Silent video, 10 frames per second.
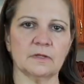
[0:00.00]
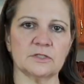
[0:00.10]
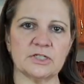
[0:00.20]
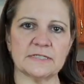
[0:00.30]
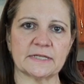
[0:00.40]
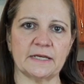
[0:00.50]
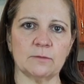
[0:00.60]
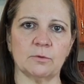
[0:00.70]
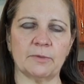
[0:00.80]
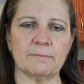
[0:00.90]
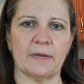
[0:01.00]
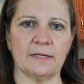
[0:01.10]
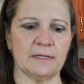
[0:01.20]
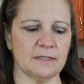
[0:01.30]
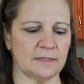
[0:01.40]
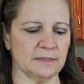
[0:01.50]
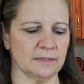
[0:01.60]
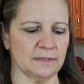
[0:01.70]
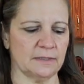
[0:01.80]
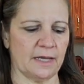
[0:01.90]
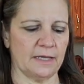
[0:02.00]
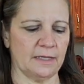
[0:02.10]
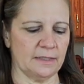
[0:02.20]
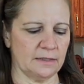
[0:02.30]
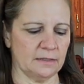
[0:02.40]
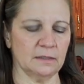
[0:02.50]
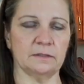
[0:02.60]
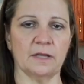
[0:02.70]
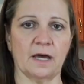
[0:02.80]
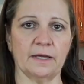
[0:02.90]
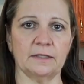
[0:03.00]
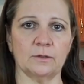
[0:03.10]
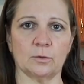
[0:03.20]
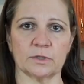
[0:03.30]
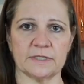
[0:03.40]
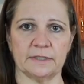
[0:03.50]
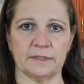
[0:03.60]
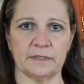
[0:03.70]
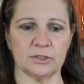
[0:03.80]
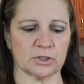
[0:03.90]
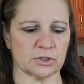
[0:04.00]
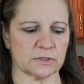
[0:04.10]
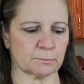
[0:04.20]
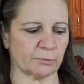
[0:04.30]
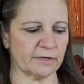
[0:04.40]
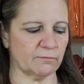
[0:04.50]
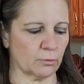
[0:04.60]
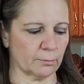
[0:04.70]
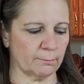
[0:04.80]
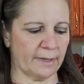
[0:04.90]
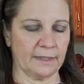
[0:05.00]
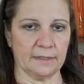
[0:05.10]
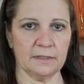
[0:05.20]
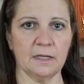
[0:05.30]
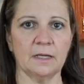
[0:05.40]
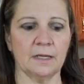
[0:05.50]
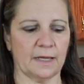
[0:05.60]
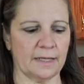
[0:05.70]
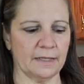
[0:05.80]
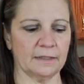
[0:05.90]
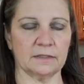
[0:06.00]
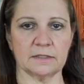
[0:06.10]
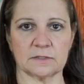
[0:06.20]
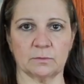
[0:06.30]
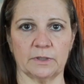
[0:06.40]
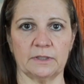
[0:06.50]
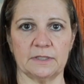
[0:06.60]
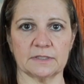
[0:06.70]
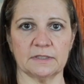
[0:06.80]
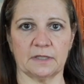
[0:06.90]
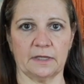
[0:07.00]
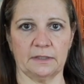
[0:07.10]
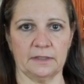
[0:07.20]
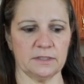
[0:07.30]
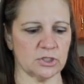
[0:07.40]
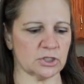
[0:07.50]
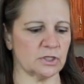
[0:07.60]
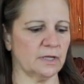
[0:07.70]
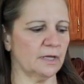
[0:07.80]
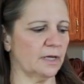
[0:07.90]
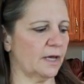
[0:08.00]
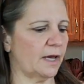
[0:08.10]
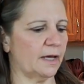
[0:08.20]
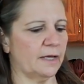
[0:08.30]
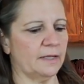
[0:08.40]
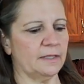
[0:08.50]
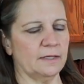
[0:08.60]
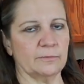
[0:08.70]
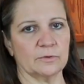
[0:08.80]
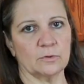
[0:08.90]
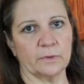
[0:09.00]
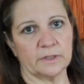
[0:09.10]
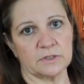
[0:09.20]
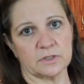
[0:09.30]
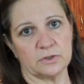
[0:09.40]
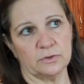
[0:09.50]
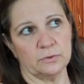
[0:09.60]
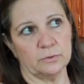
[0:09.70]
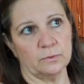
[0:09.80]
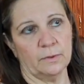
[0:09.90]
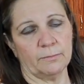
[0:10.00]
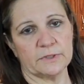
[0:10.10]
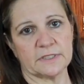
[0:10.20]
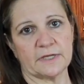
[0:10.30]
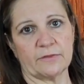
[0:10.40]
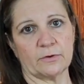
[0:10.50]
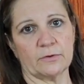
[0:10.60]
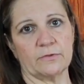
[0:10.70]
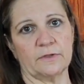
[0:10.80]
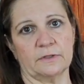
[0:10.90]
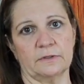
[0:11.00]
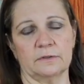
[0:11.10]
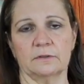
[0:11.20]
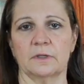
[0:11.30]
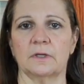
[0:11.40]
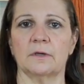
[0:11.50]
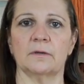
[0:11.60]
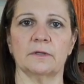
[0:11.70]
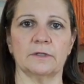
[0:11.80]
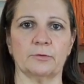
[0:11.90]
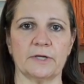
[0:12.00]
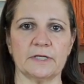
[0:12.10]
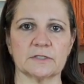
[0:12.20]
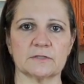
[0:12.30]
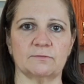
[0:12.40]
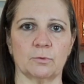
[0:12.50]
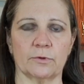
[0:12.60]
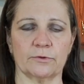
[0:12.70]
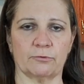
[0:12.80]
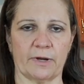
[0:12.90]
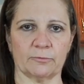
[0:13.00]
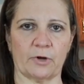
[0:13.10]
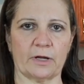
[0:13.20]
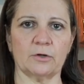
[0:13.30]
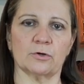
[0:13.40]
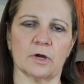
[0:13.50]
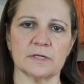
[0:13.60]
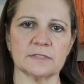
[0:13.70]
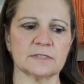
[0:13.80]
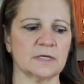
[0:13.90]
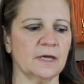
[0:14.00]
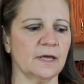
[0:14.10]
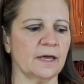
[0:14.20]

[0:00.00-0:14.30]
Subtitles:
The cheesecake will be made in a 9 or 10-inch springform pan, and this one is a 9-inch. I am going to put together the ingredients for the graham cracker crust,